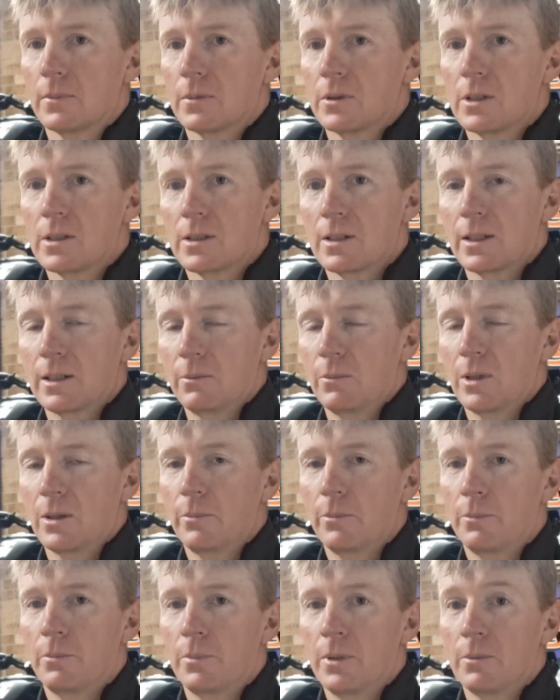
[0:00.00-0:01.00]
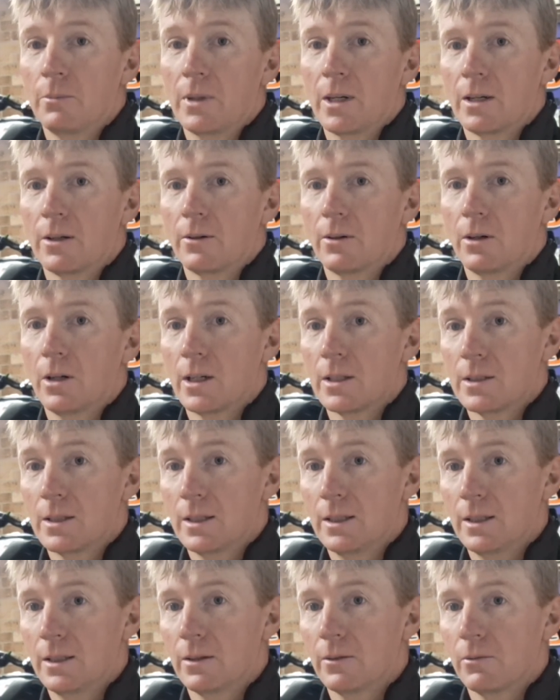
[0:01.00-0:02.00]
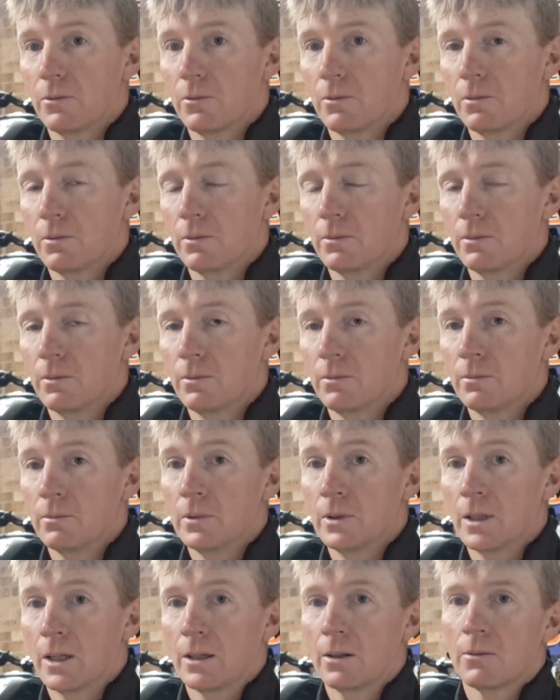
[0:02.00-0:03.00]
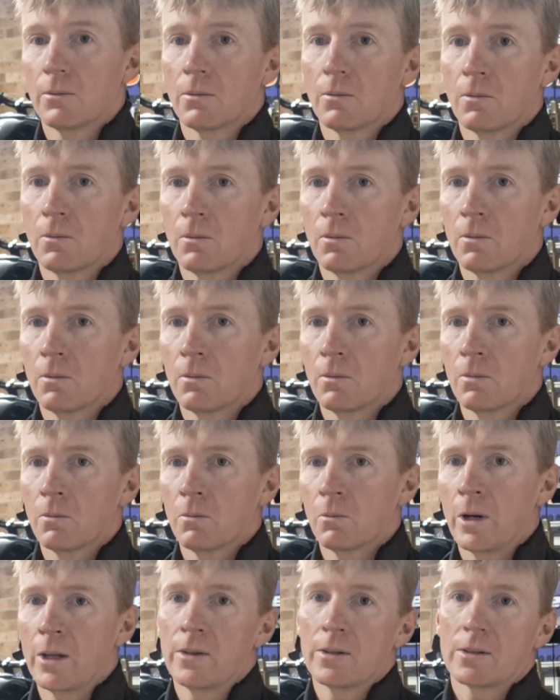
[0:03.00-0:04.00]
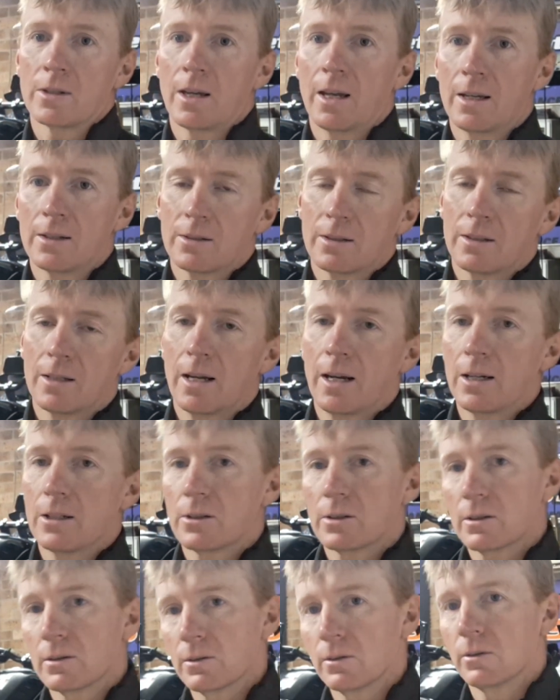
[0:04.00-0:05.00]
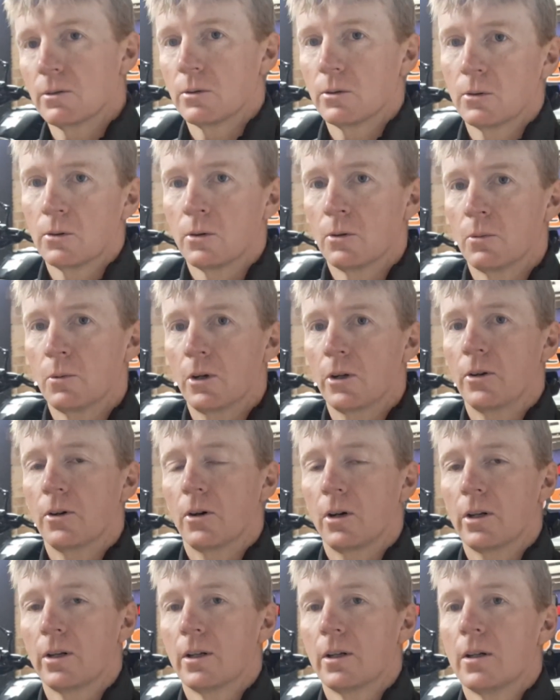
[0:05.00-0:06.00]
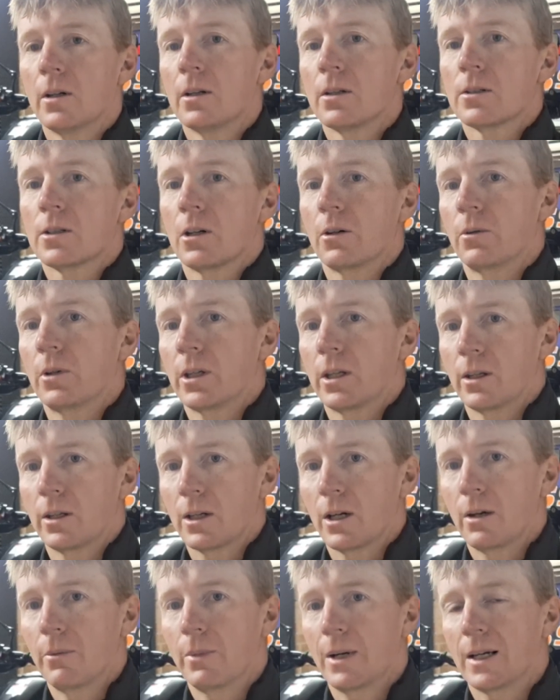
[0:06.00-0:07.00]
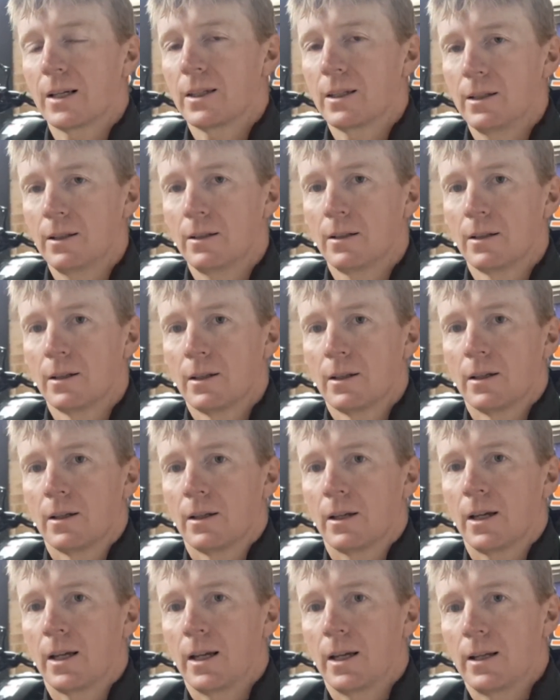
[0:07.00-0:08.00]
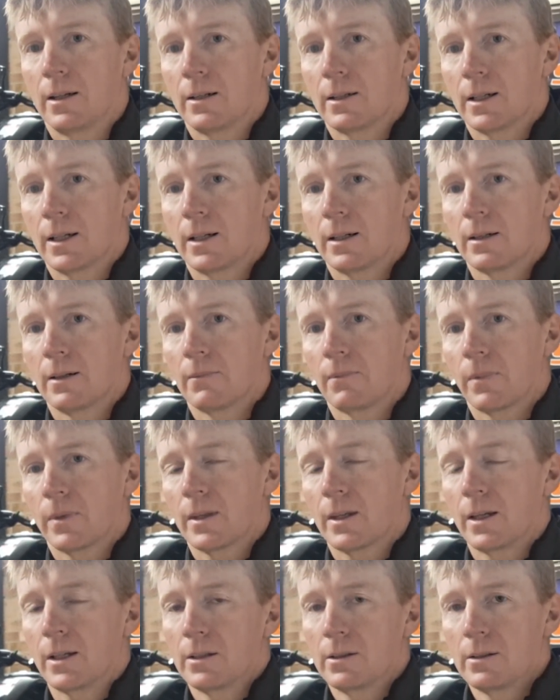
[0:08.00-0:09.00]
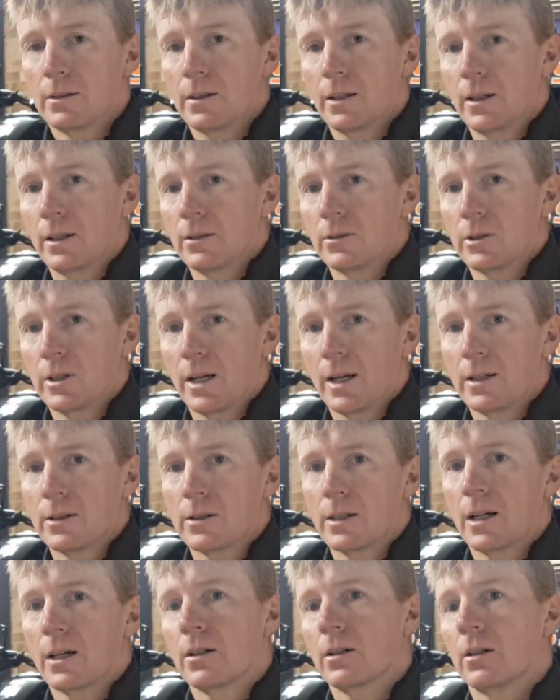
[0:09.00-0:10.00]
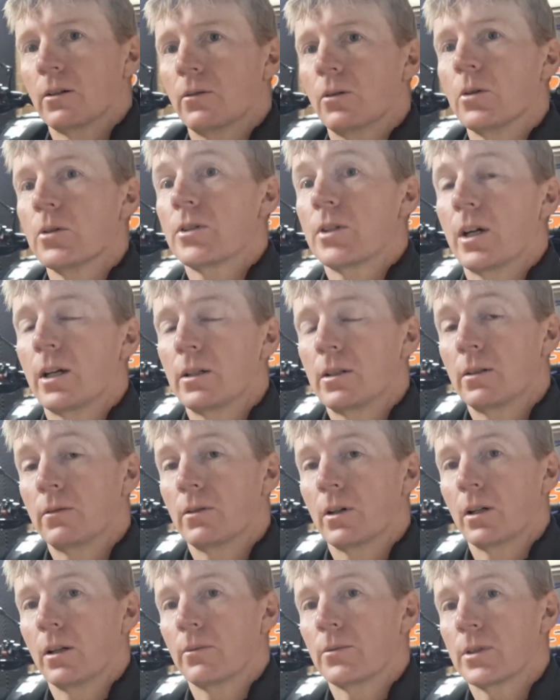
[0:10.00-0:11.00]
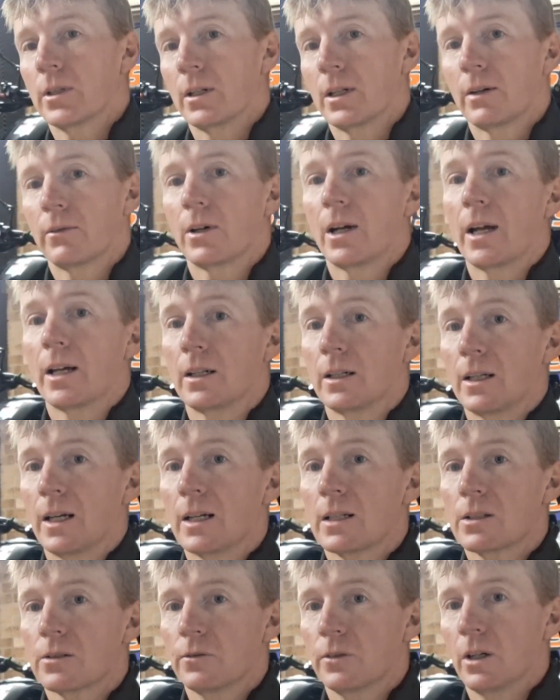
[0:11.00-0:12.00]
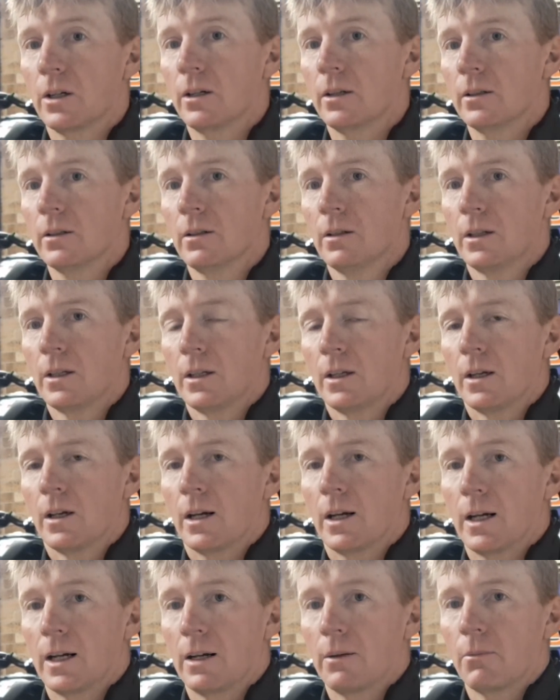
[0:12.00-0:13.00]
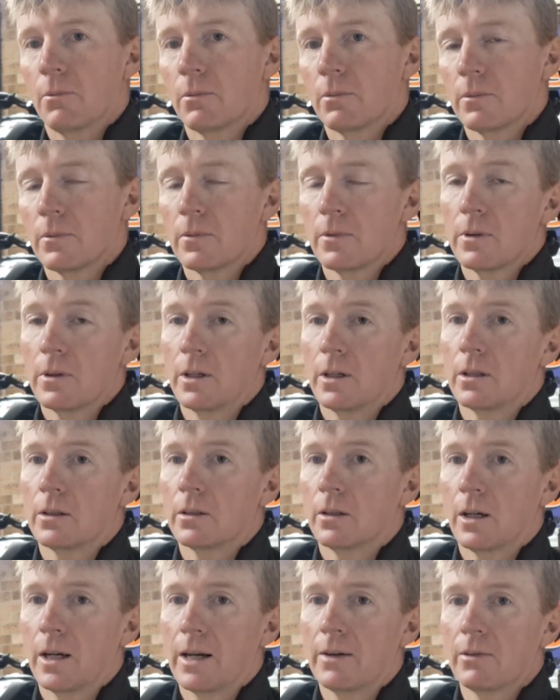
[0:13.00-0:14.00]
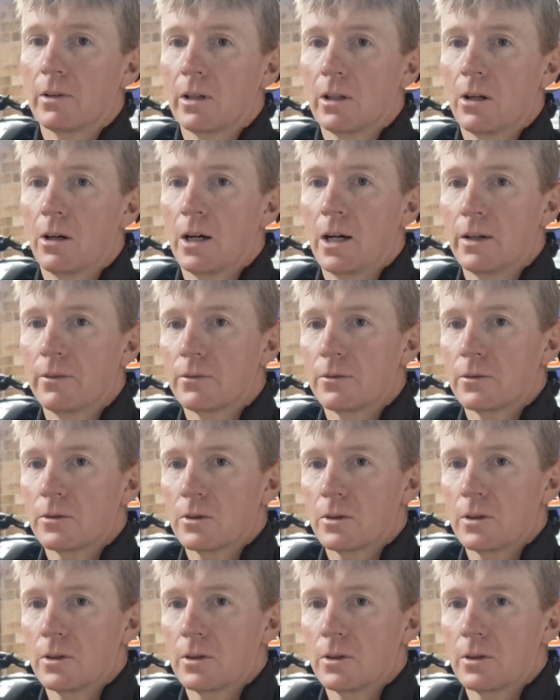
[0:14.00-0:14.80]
just to give me a bit better idea, you know, when there's a hesitation or whatnot, so we can go back in and change that. I've also developed another ADX file that I have a live